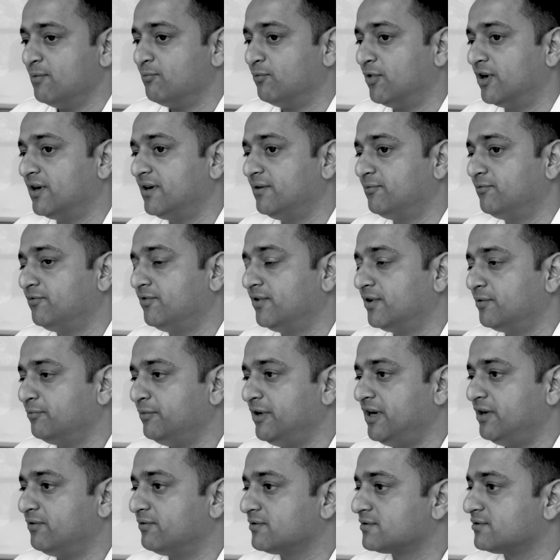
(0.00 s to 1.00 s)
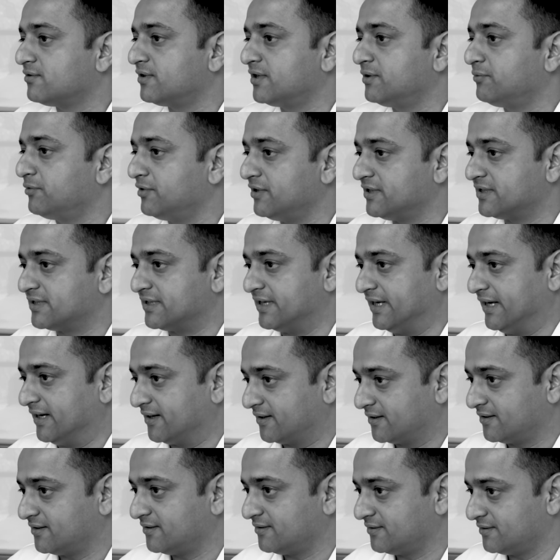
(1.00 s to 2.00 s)
But for me, it was not about a
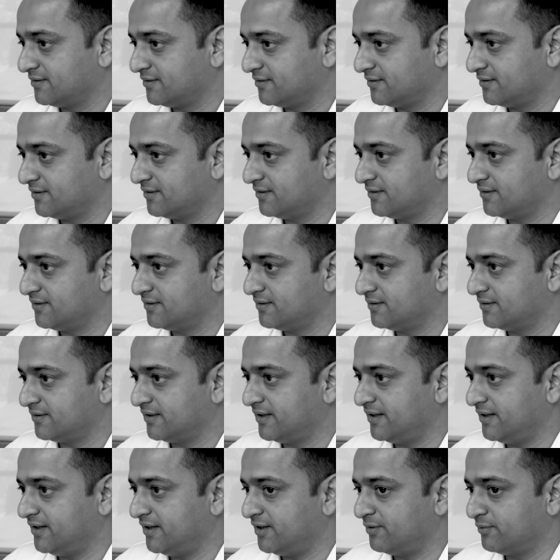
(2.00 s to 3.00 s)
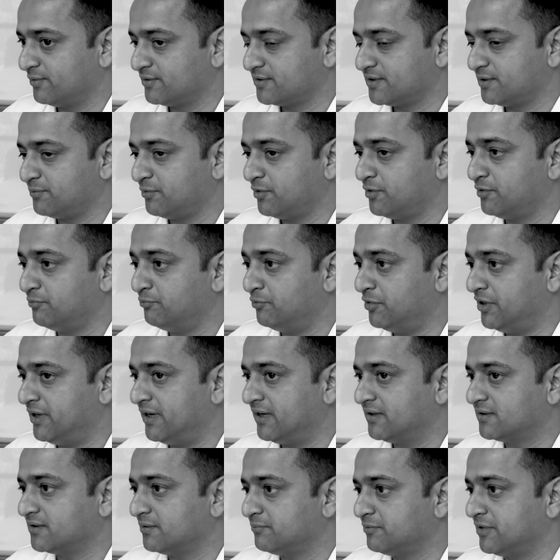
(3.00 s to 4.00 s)
stake, right? It was about
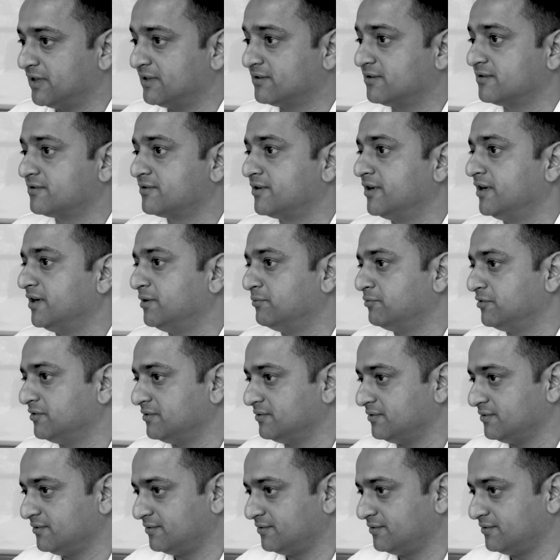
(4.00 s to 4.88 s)
building something sustainable,